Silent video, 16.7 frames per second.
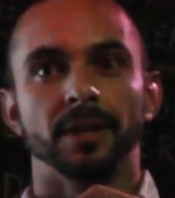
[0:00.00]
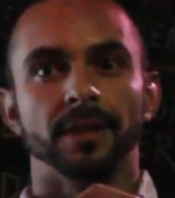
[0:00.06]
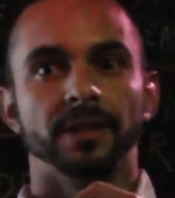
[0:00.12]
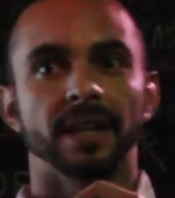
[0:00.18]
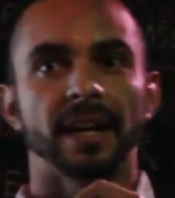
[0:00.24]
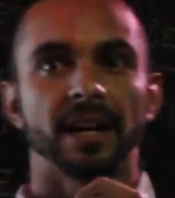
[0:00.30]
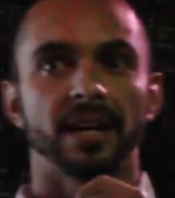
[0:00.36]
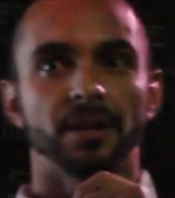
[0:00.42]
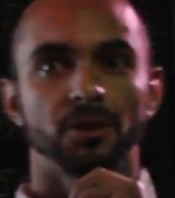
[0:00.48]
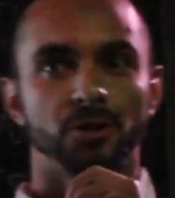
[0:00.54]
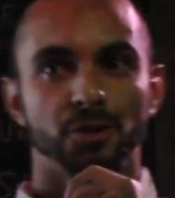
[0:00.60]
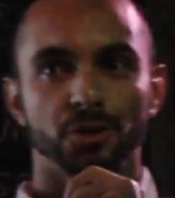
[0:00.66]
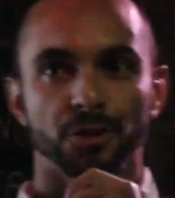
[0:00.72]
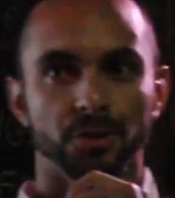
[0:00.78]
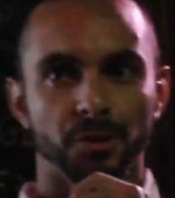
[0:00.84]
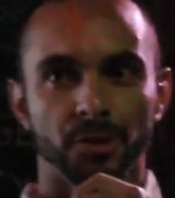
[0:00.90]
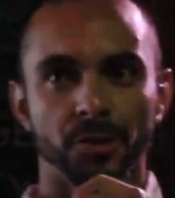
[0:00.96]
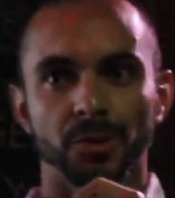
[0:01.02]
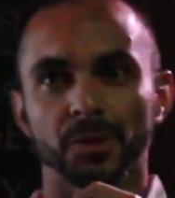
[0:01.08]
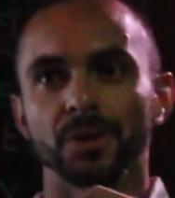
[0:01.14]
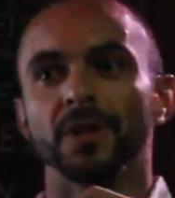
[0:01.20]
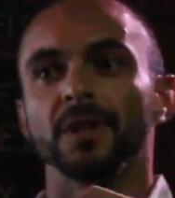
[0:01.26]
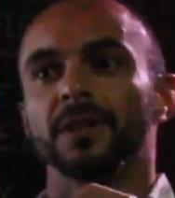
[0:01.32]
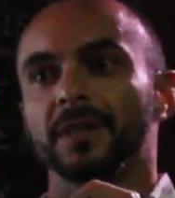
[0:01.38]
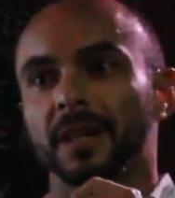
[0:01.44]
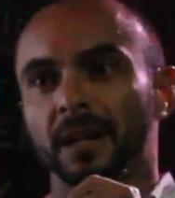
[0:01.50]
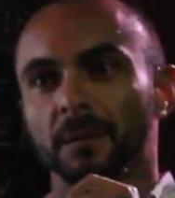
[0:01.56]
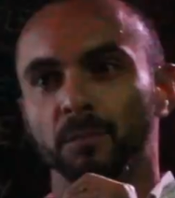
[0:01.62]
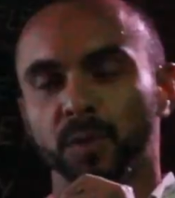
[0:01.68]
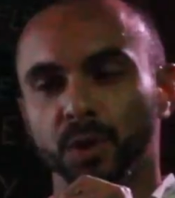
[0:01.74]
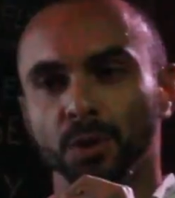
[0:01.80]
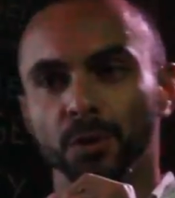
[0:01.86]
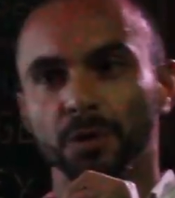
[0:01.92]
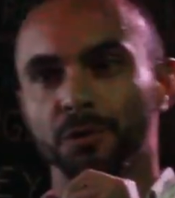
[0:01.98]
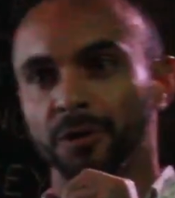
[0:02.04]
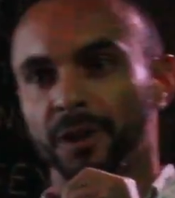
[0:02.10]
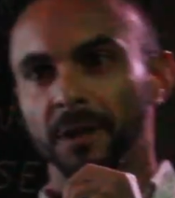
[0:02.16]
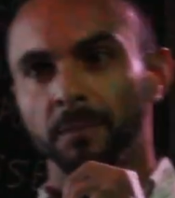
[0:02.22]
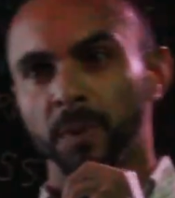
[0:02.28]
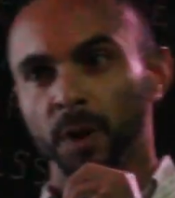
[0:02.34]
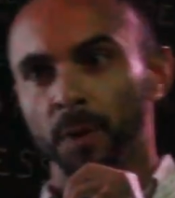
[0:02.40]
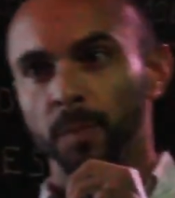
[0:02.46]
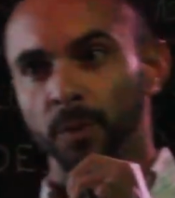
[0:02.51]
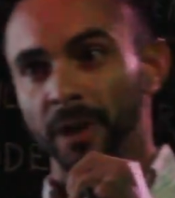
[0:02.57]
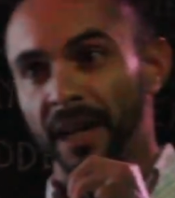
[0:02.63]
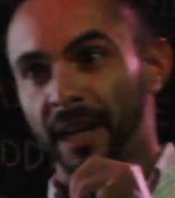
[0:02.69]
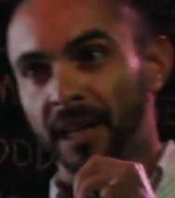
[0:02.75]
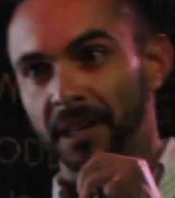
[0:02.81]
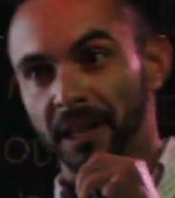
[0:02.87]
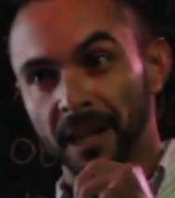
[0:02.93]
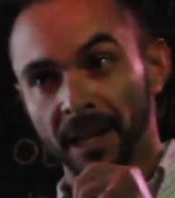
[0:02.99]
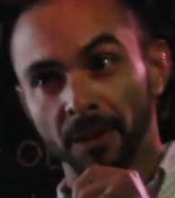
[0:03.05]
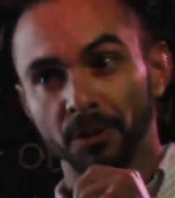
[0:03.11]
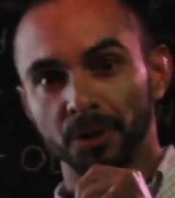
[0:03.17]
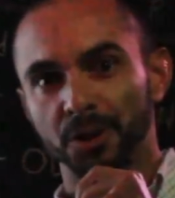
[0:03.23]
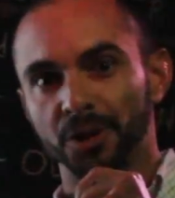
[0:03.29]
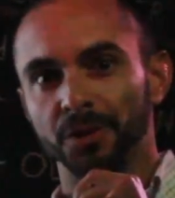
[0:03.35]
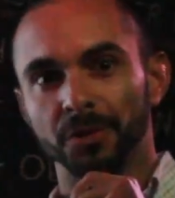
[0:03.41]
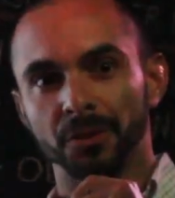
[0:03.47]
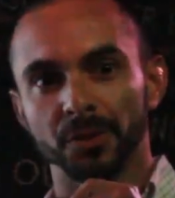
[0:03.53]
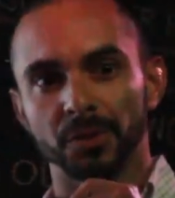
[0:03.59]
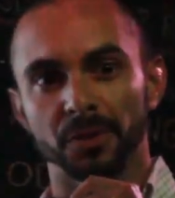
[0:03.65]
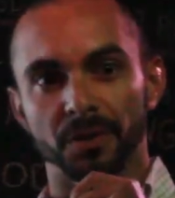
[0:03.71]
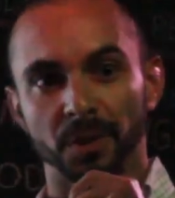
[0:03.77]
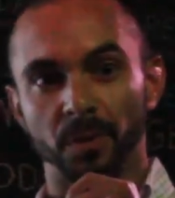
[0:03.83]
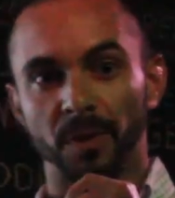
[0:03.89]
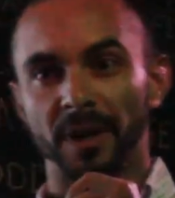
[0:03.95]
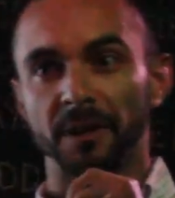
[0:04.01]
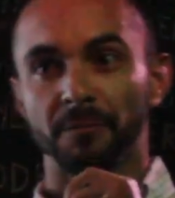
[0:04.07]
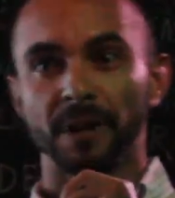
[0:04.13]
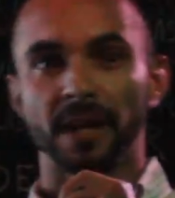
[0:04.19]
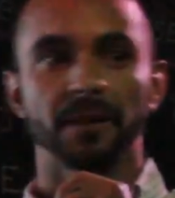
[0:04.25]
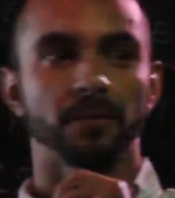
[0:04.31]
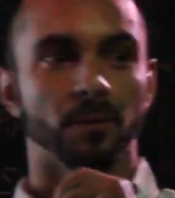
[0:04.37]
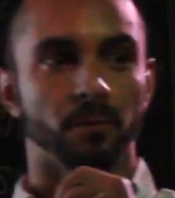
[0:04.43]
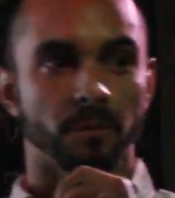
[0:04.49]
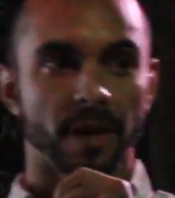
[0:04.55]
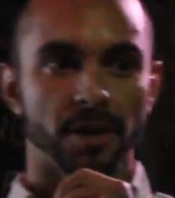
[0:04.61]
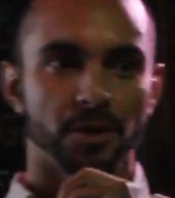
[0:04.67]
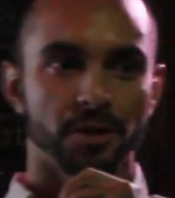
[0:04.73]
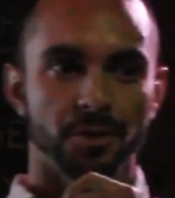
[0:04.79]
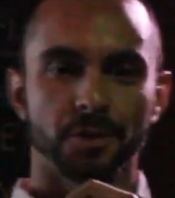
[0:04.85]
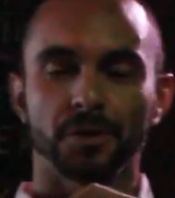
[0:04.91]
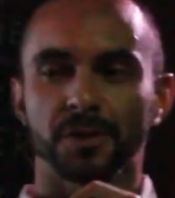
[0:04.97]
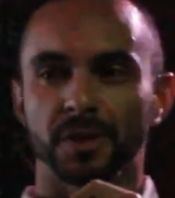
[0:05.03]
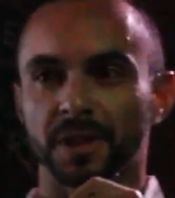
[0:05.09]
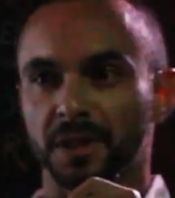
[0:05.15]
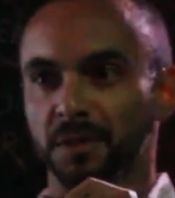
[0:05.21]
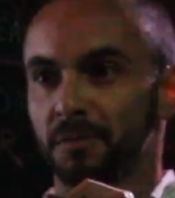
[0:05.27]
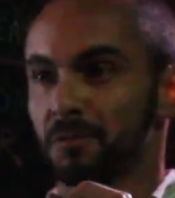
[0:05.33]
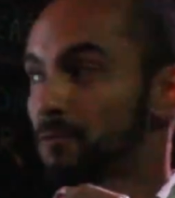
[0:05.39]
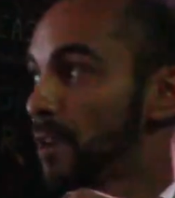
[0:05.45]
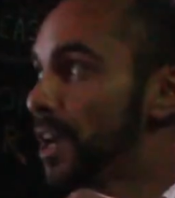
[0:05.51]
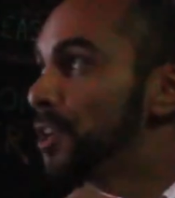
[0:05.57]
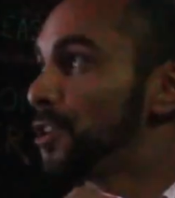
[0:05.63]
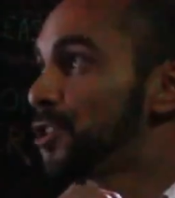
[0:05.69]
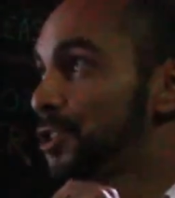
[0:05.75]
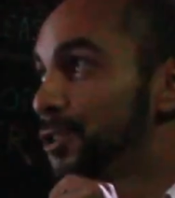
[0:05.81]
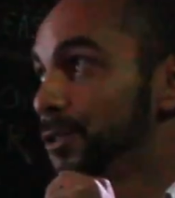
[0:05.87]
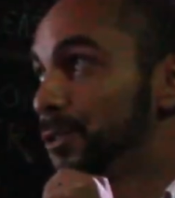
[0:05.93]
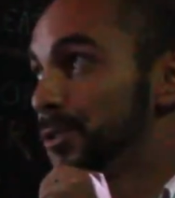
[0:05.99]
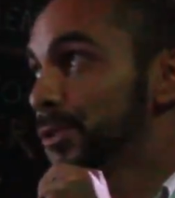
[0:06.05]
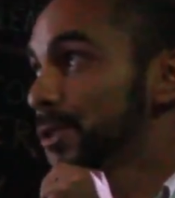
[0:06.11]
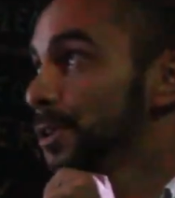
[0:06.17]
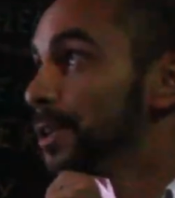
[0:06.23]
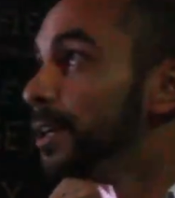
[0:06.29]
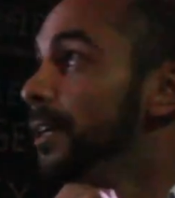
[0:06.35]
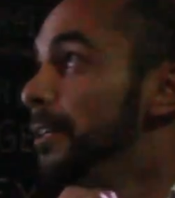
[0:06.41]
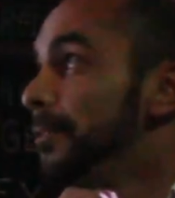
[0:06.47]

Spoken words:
Not shoes, not blue, green, purple, and yellow shoes. You want to rank for red shoes, it's red shoes.